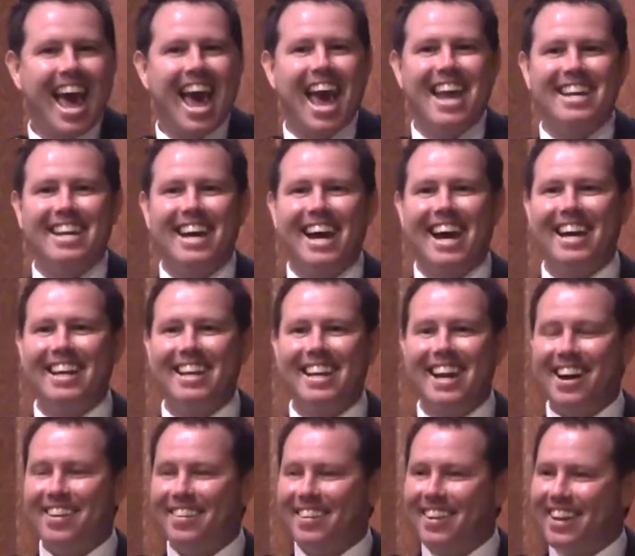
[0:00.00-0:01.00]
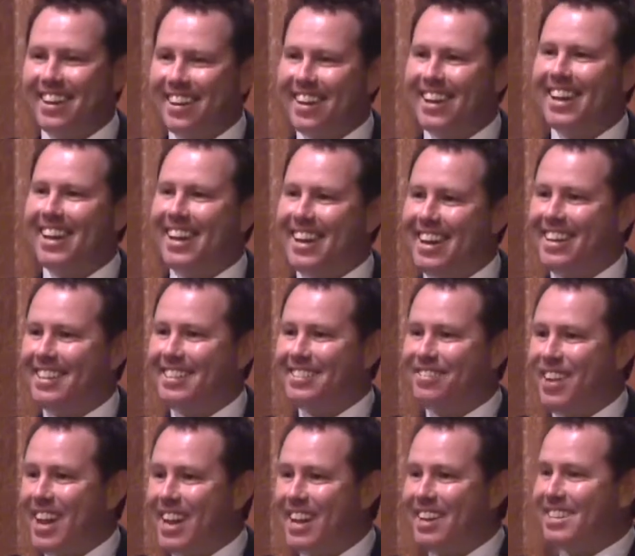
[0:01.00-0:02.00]
And, you know,
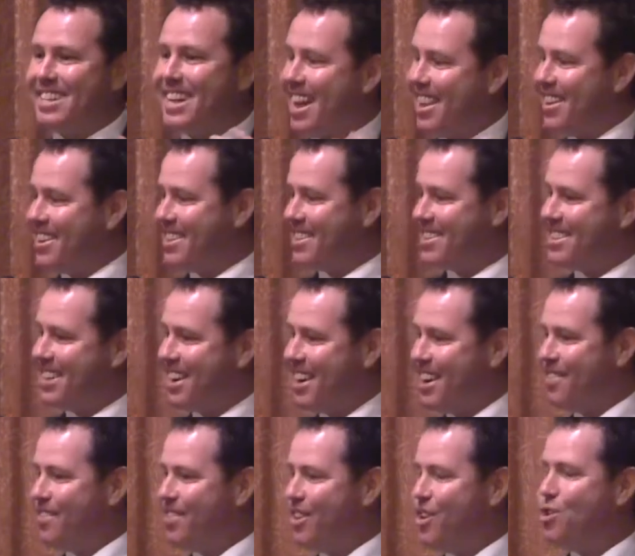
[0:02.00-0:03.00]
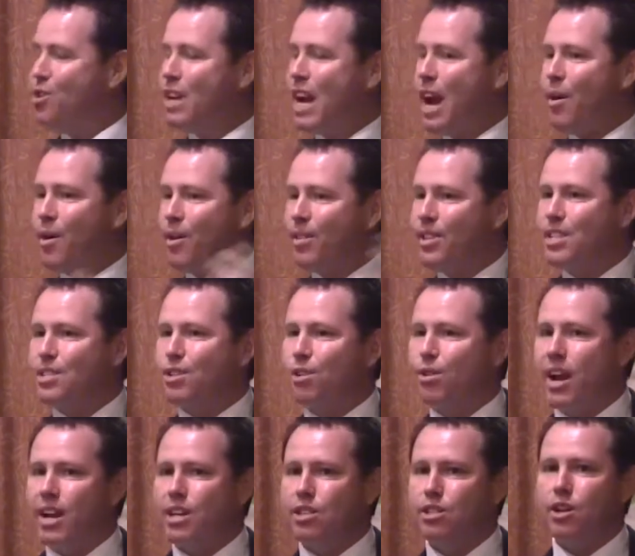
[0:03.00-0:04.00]
it's been a challenge, you know. You go on this
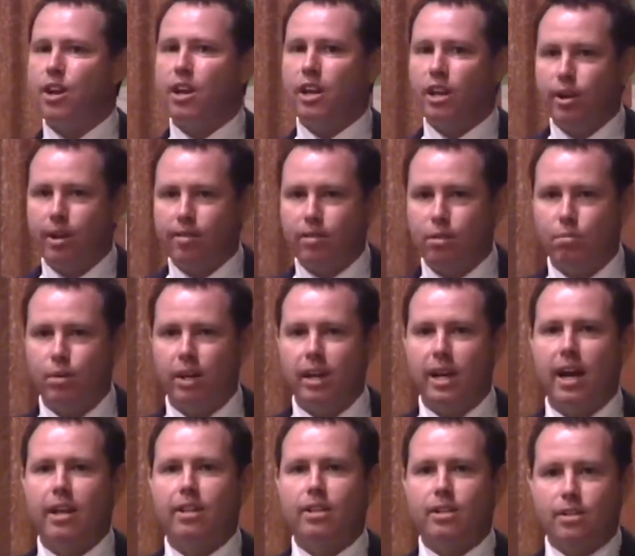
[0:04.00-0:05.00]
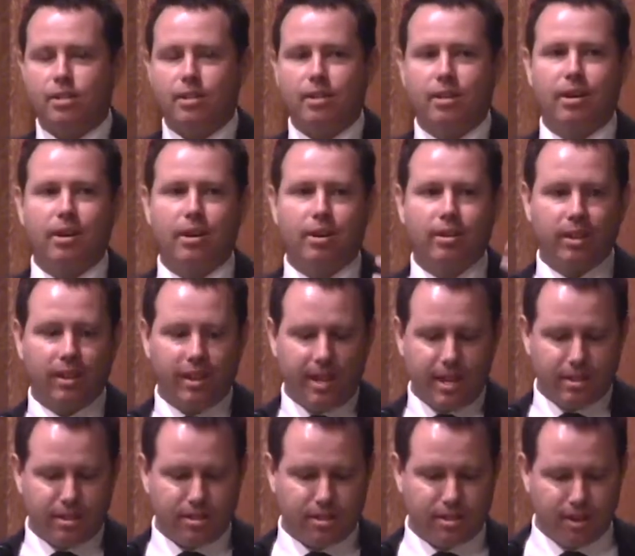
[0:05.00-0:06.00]
great journey, you have to bring others on the
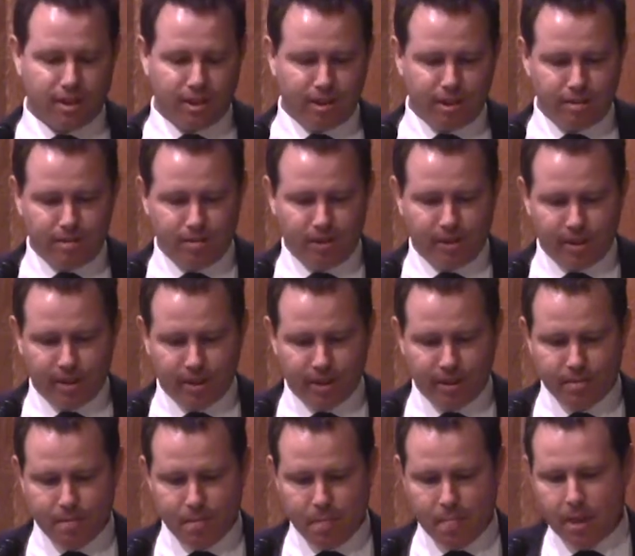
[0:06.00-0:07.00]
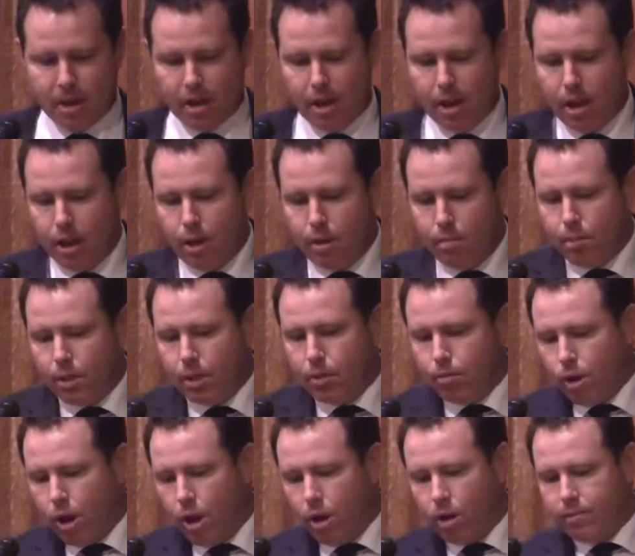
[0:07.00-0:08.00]
lessons that you've learned. But
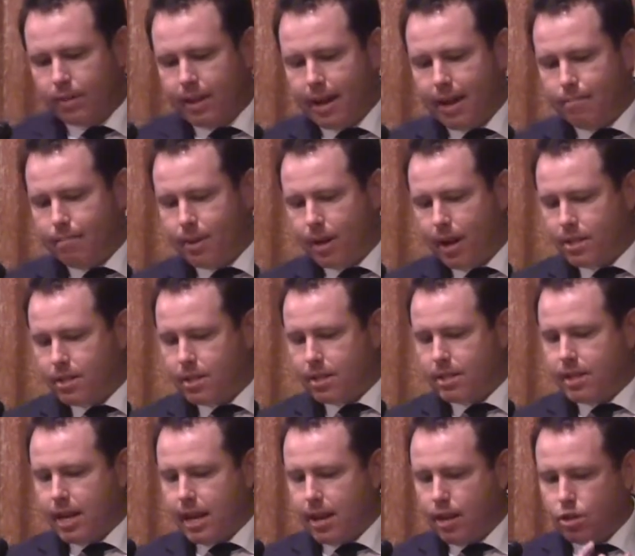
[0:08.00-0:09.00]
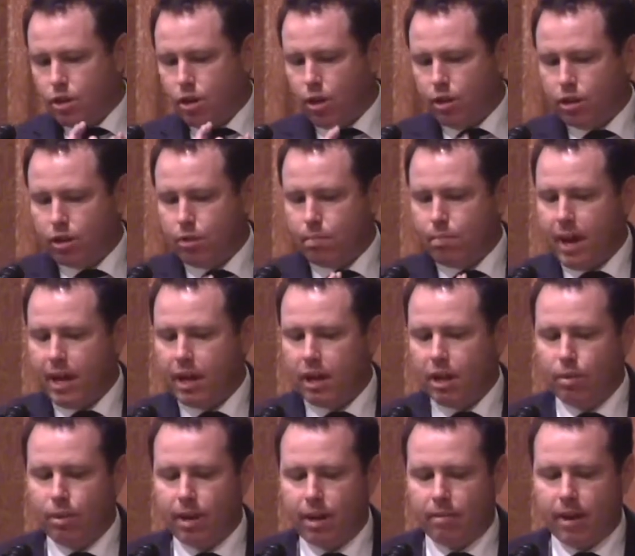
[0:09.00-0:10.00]
the role of government, as I said, is not to
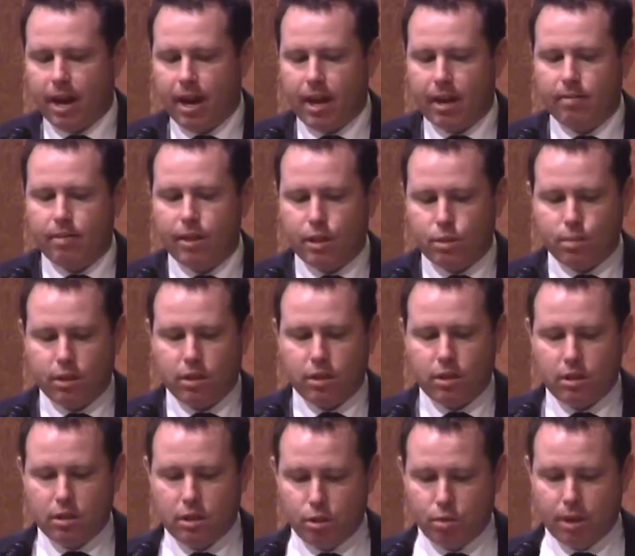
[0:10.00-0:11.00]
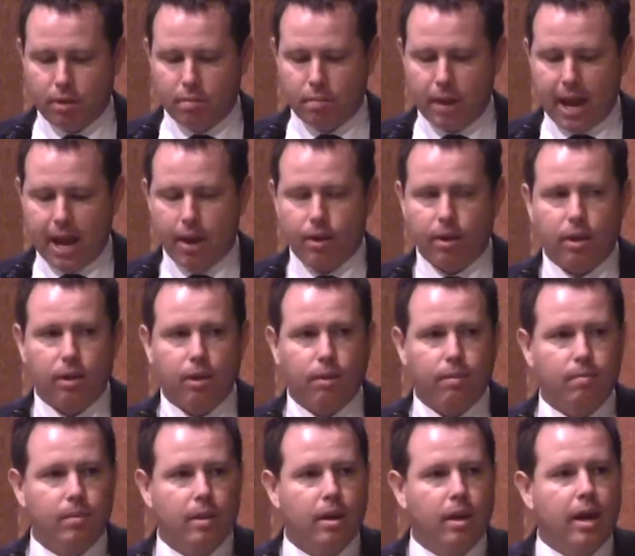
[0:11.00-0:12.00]
make you innovative, it's but to empower
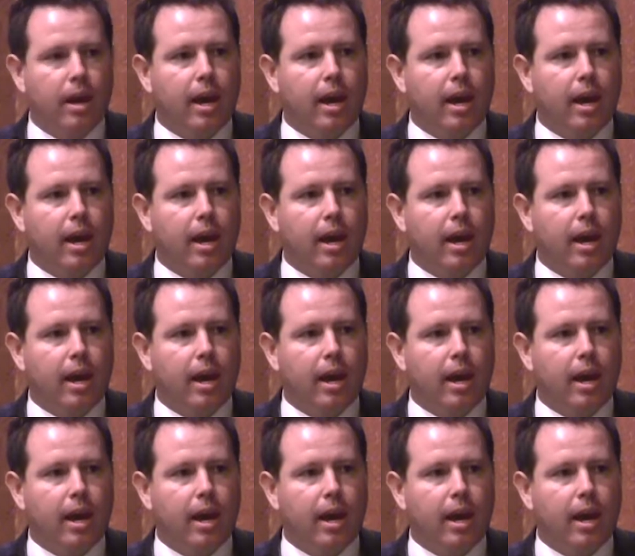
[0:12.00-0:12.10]
you.